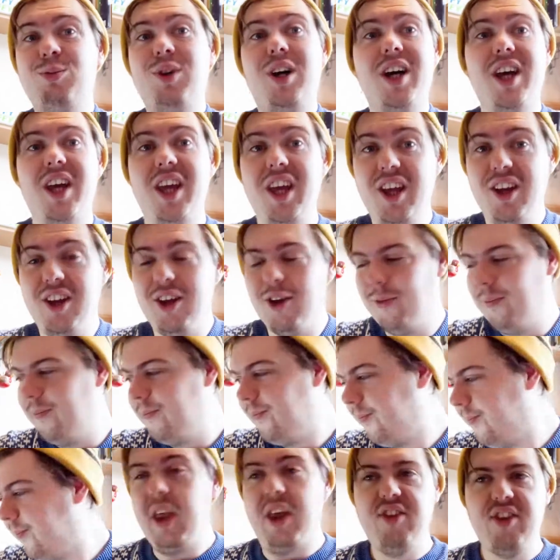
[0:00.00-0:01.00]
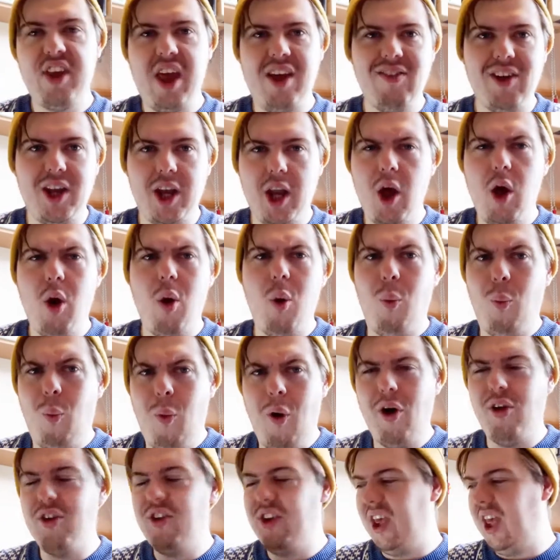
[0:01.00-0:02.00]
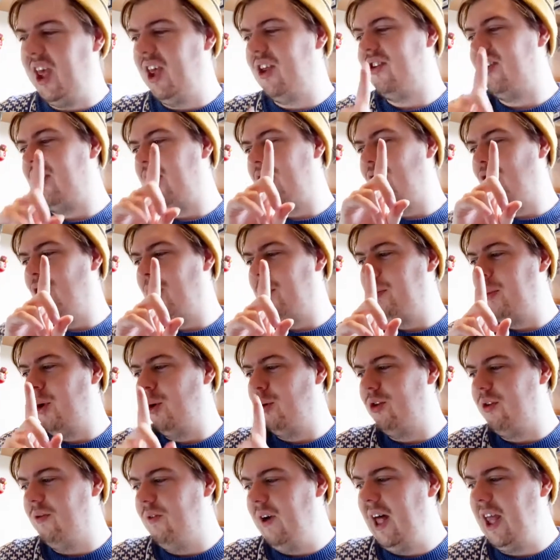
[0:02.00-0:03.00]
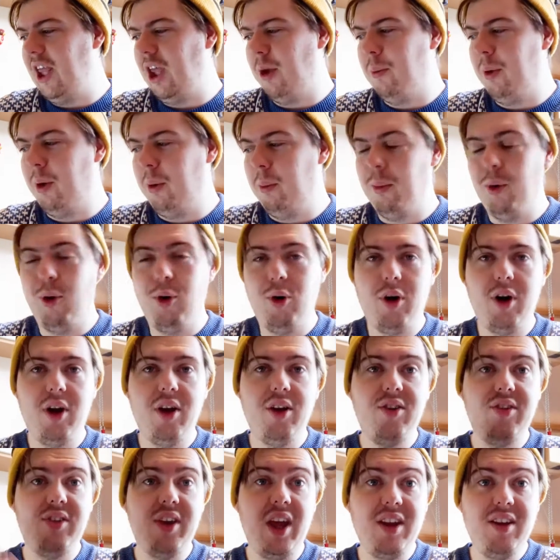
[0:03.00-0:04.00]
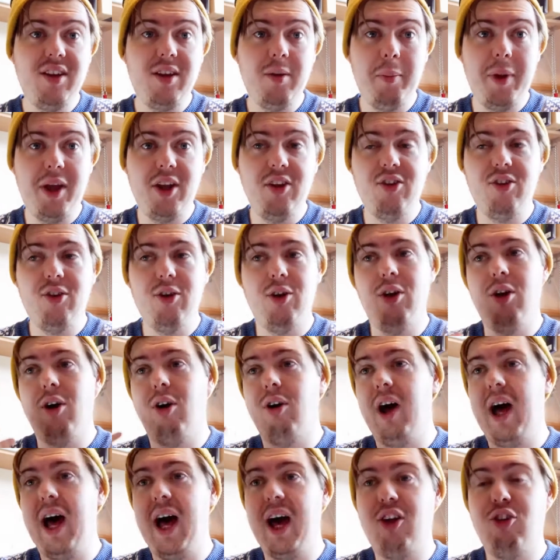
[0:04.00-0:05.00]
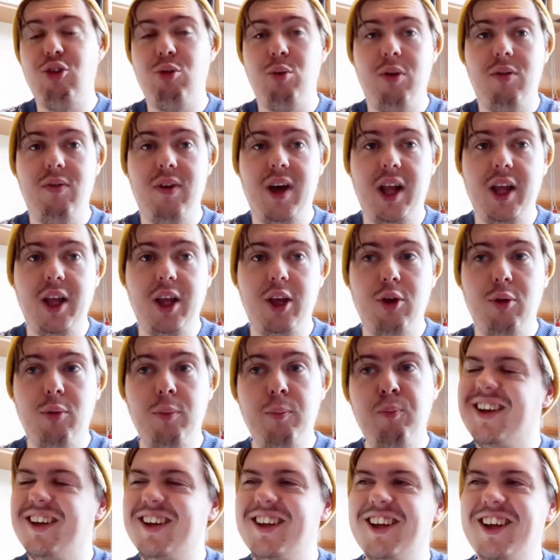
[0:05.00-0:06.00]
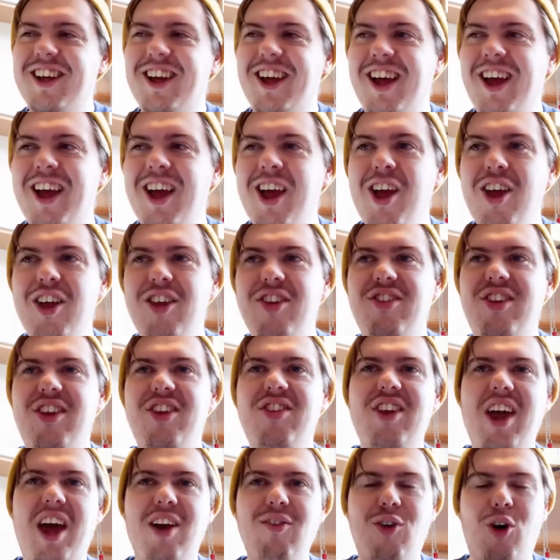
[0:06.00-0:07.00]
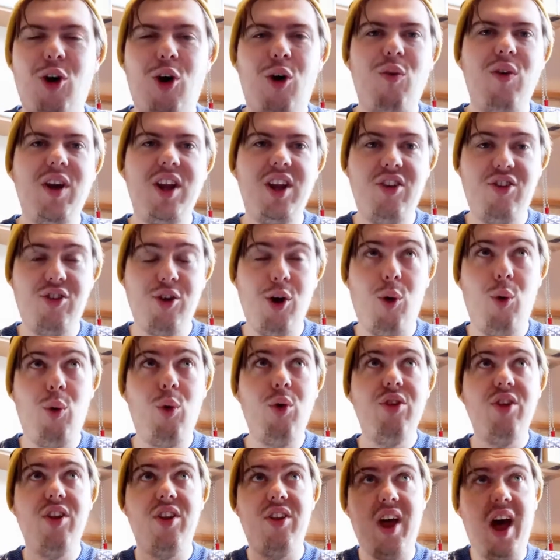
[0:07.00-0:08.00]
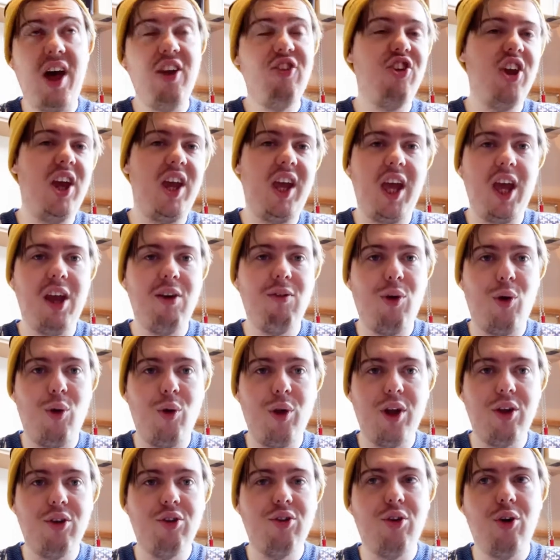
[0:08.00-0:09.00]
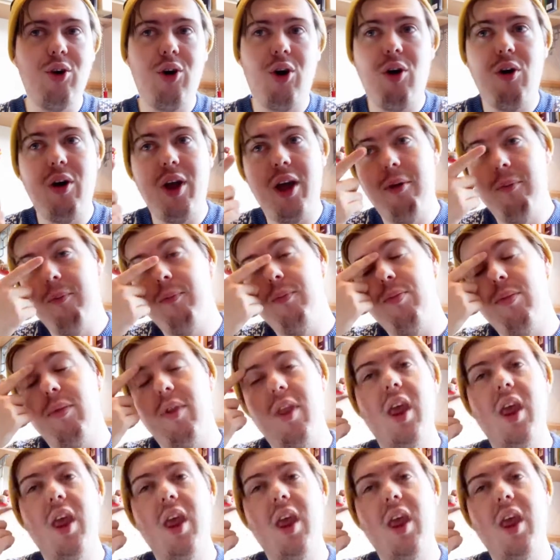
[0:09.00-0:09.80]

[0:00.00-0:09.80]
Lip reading: what can you do? 7. What is your most valuable book, sentimental or actual value? Since I've already told that JK Rowling story,